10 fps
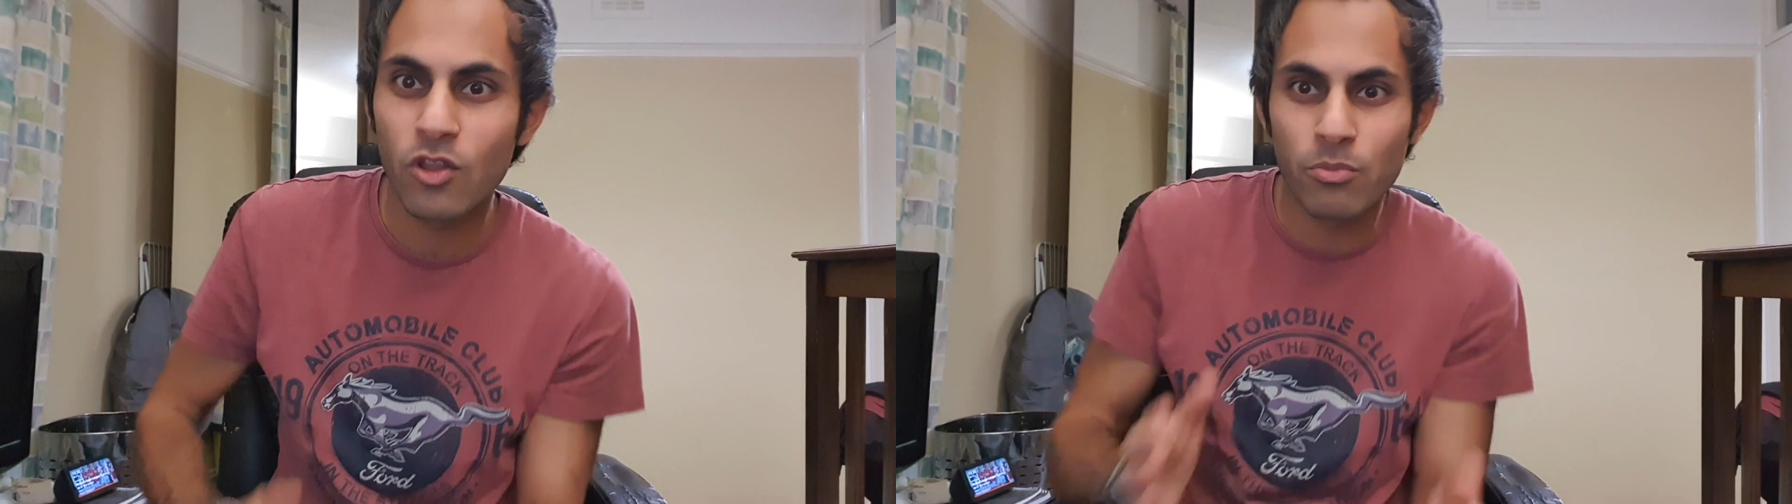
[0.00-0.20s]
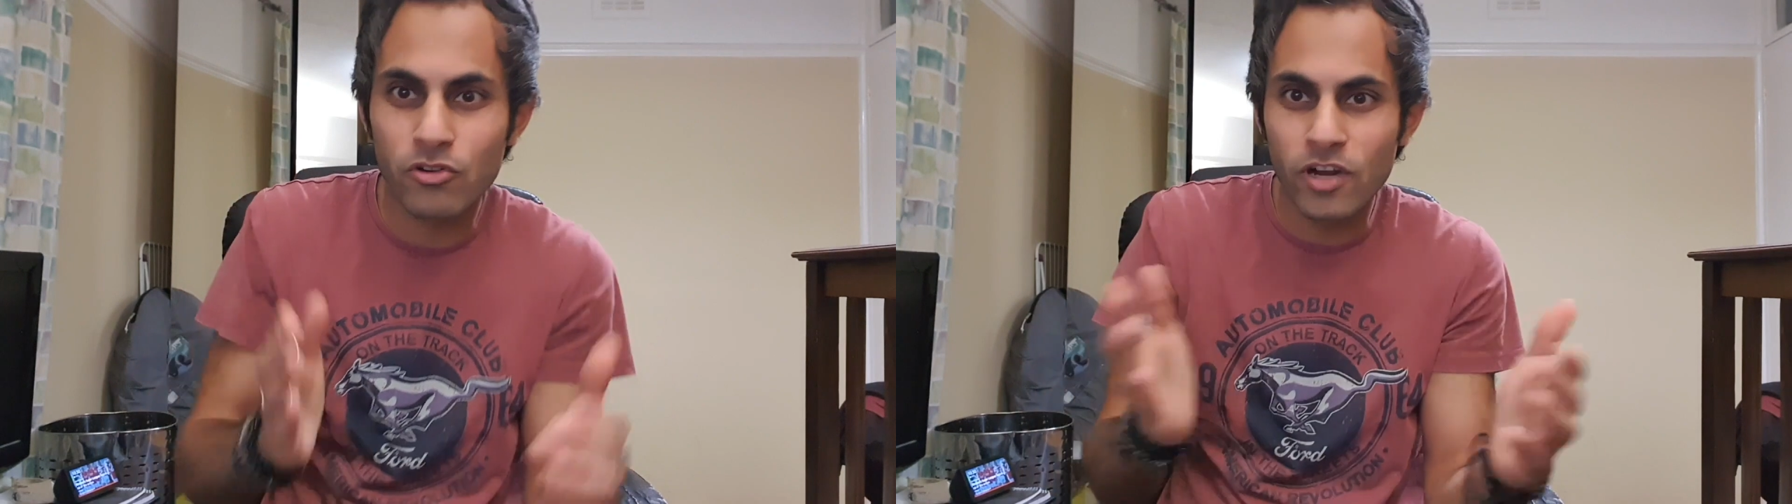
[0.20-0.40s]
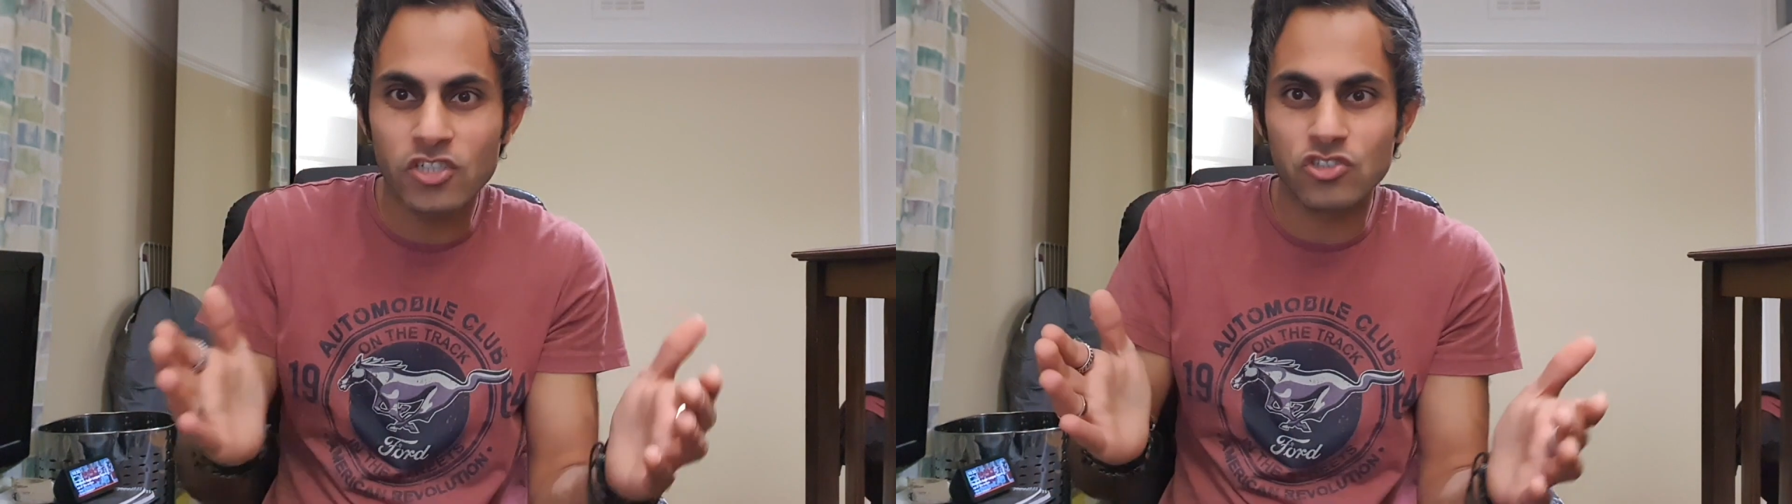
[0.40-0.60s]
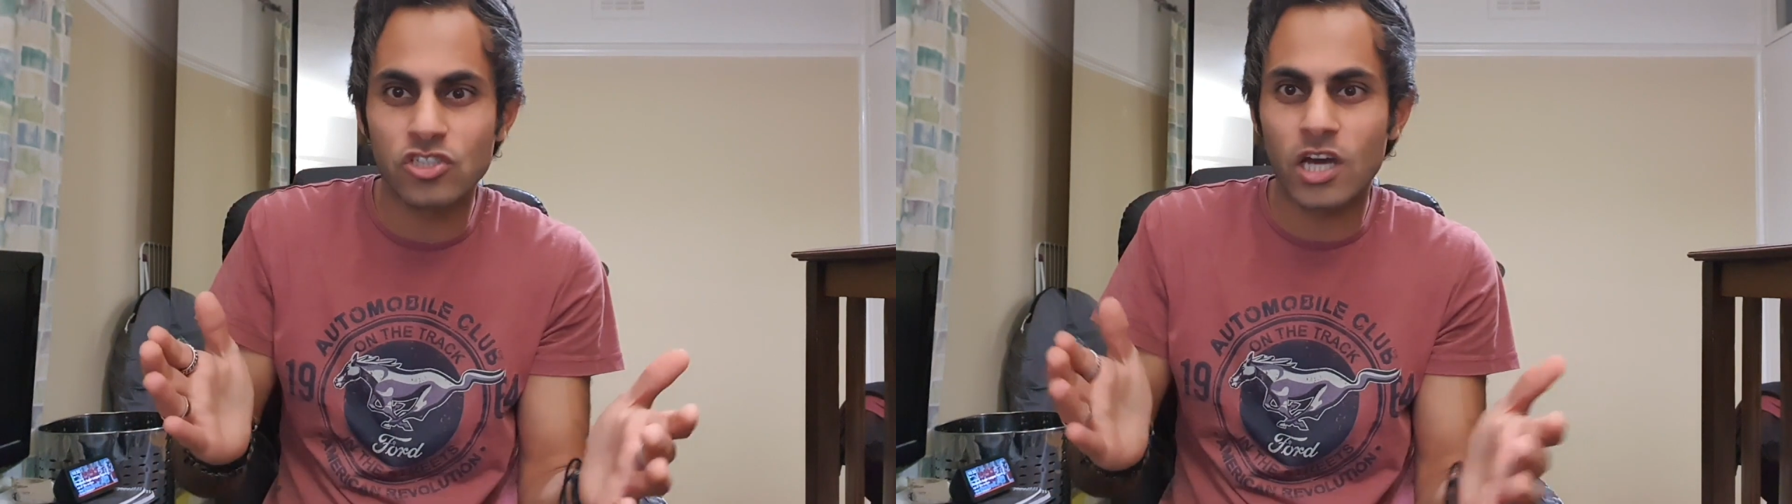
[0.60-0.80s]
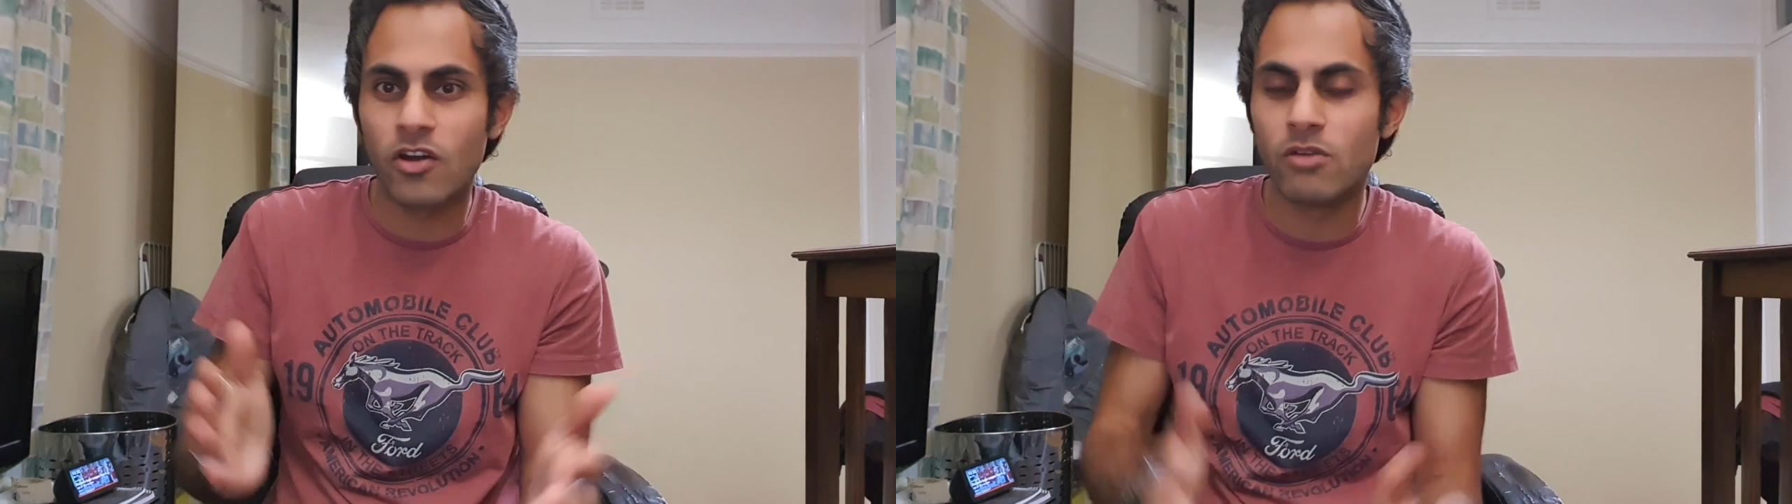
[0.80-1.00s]
the progression is
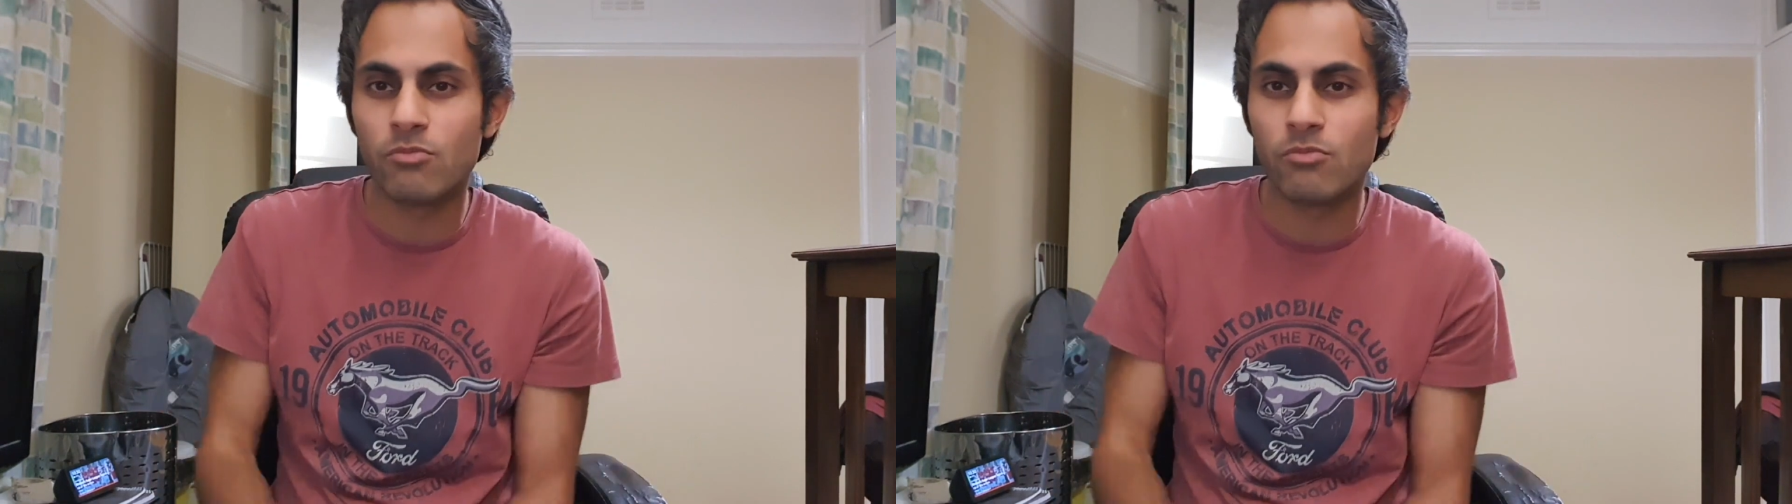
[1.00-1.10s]
going.